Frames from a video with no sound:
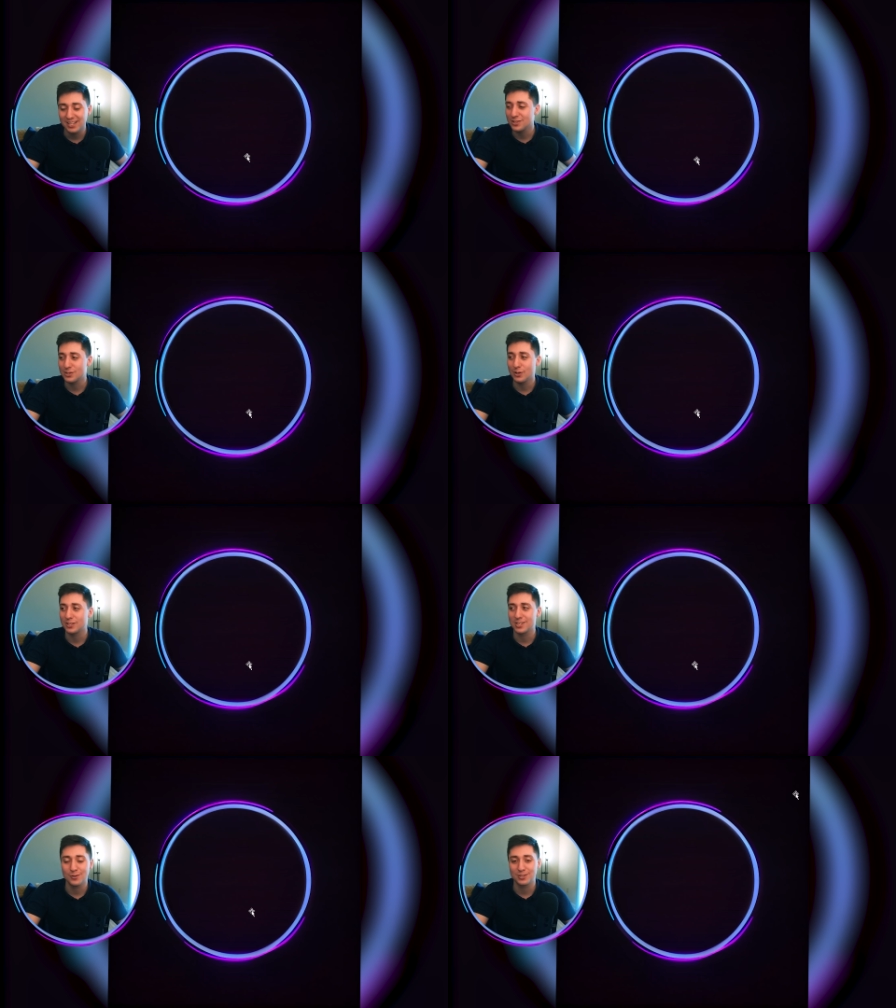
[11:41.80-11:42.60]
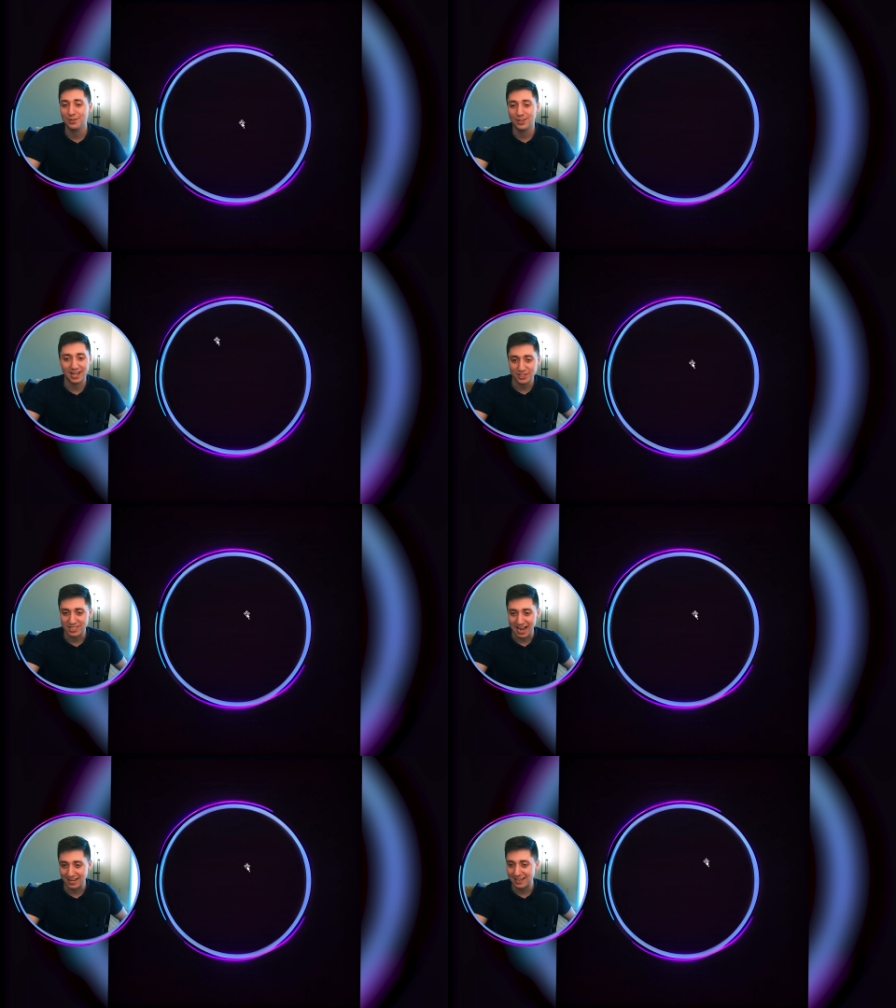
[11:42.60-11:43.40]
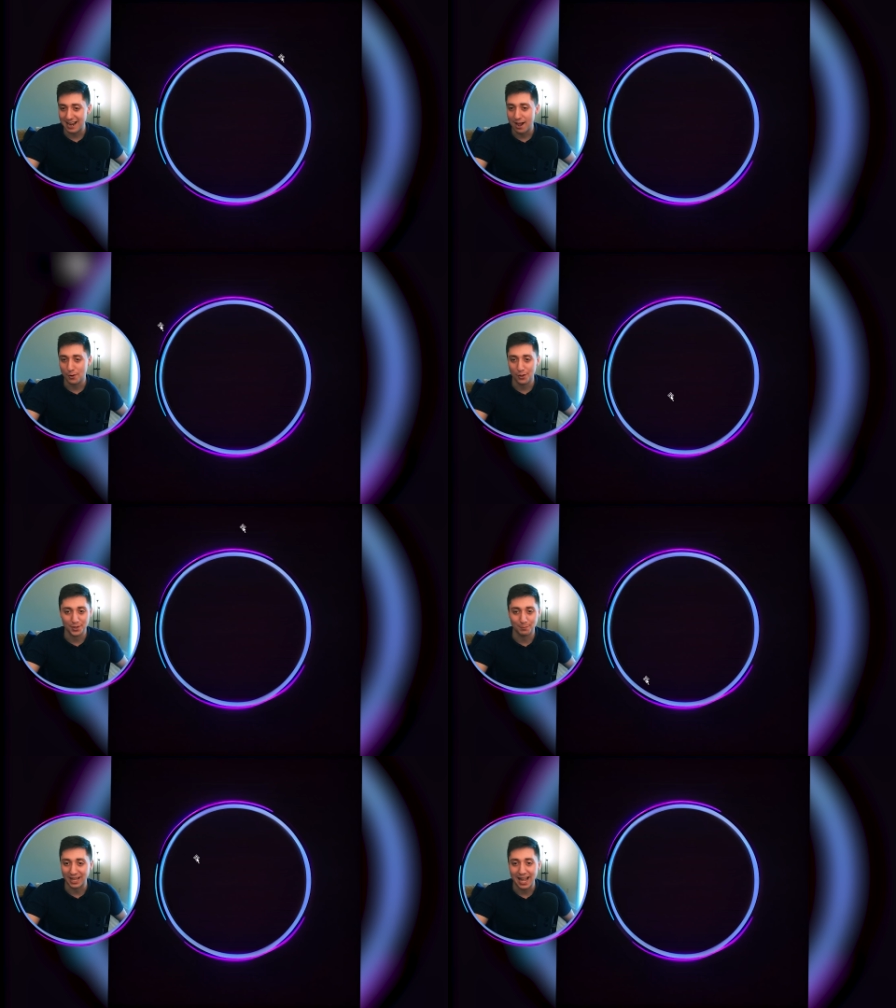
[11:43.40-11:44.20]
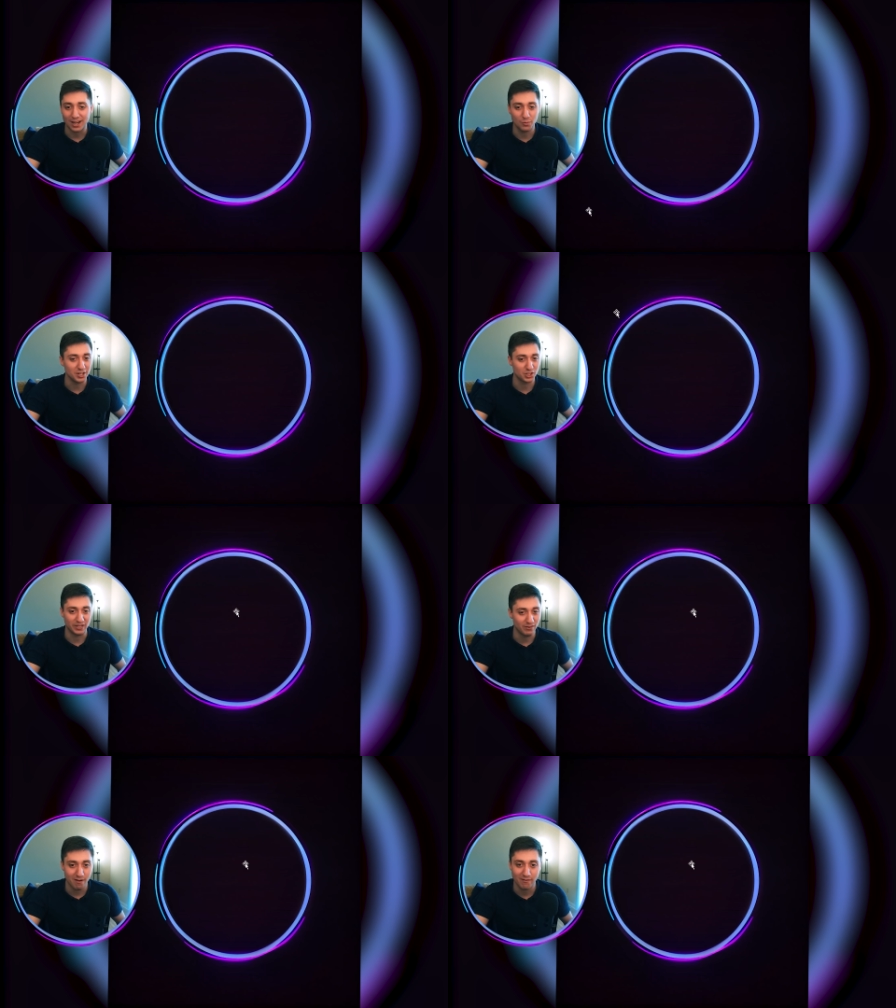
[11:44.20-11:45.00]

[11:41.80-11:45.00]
it just looks so, so good. I just edited out all the black, which if you